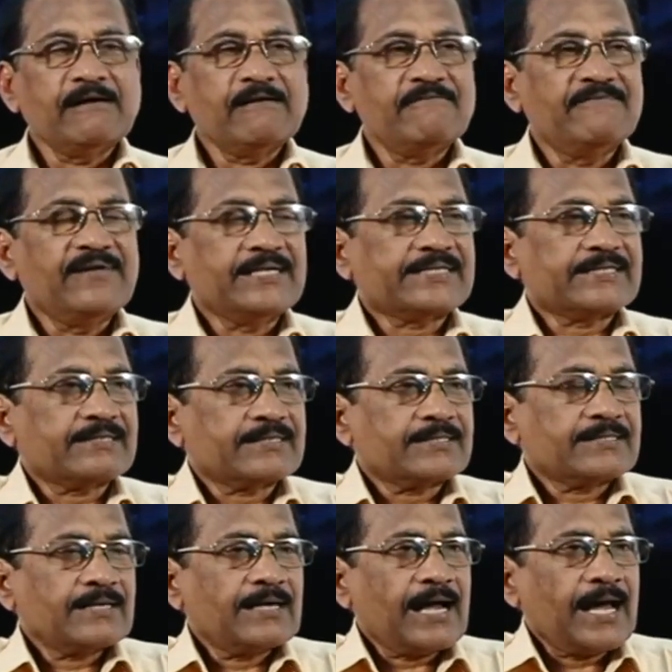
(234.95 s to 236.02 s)
Wealth,
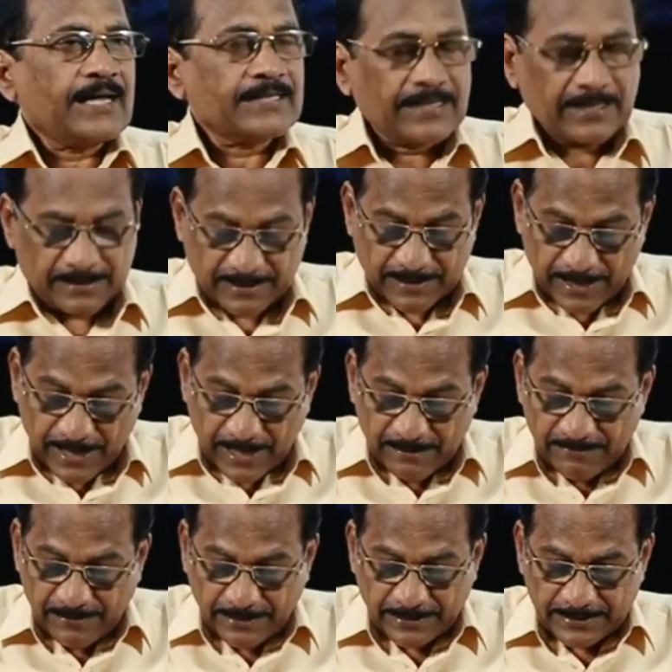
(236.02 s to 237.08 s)
another
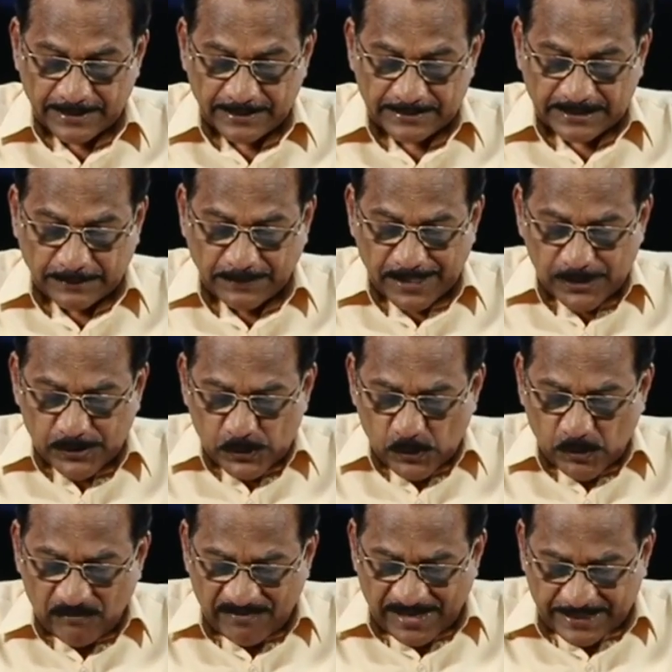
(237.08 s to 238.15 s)
similar to
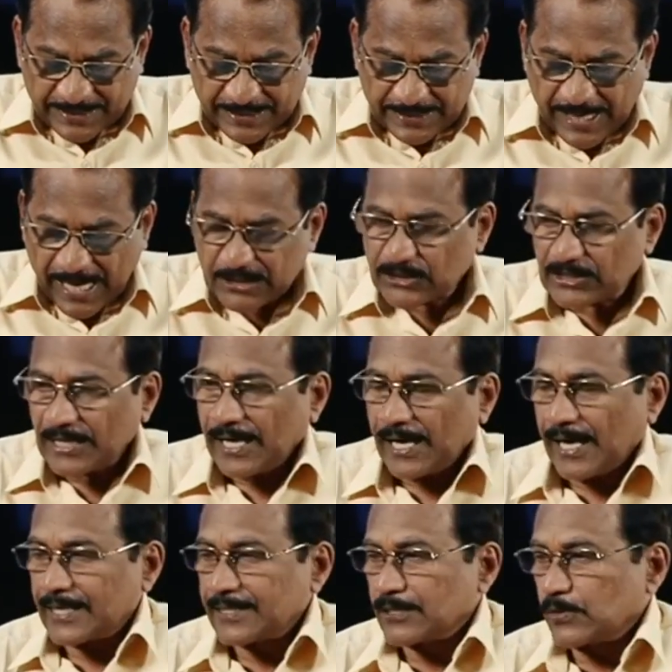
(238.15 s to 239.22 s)
wealth tax,
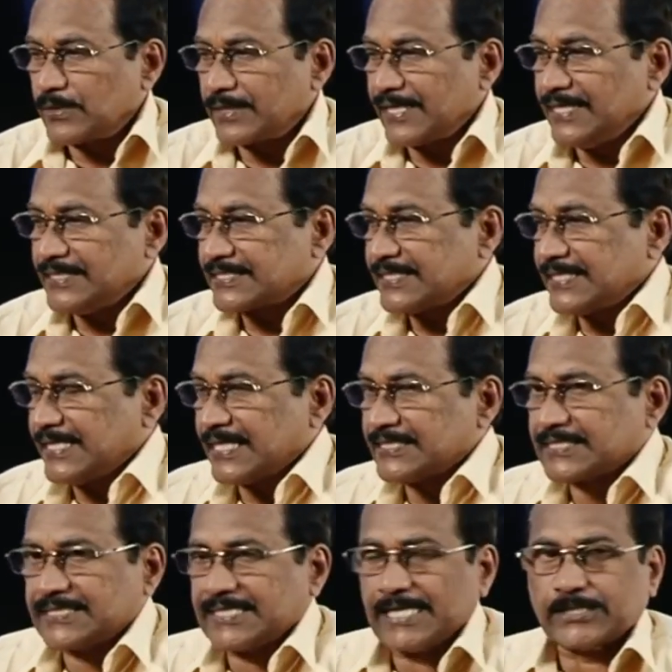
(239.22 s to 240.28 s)
another one is
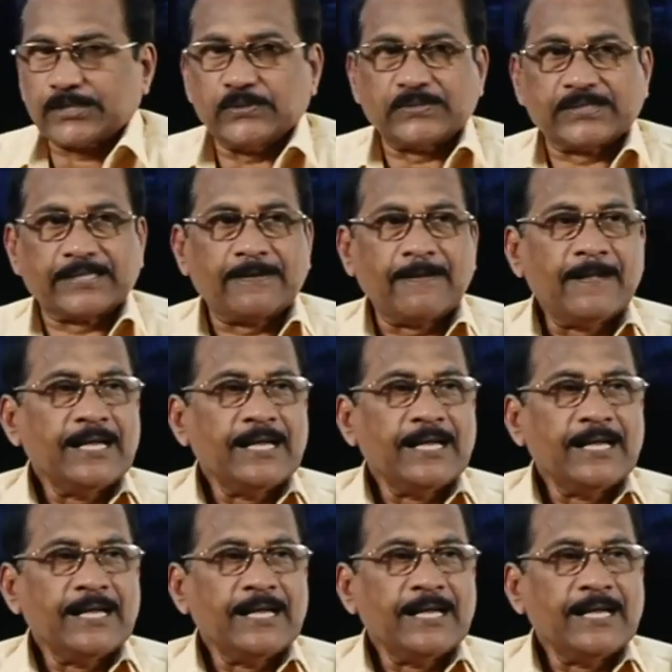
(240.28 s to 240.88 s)
estate duty.